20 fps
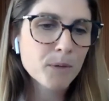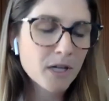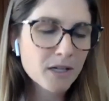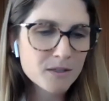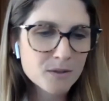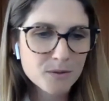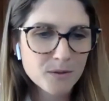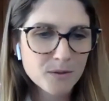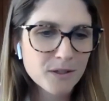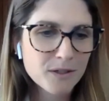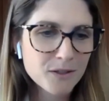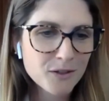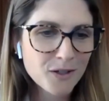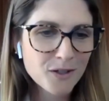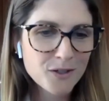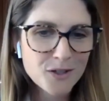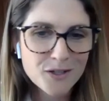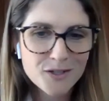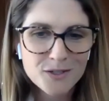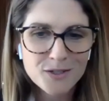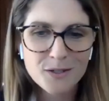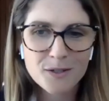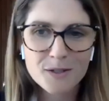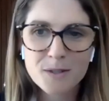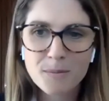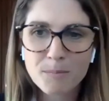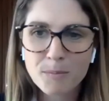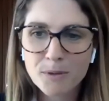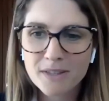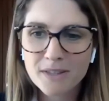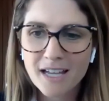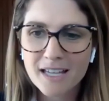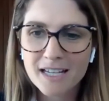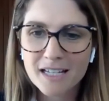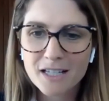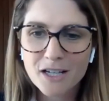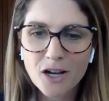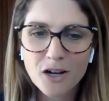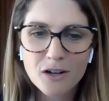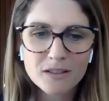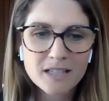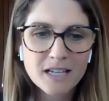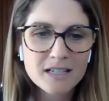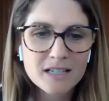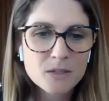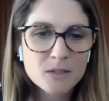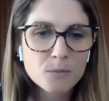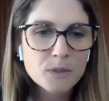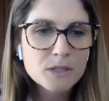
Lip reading: because just to put that in context,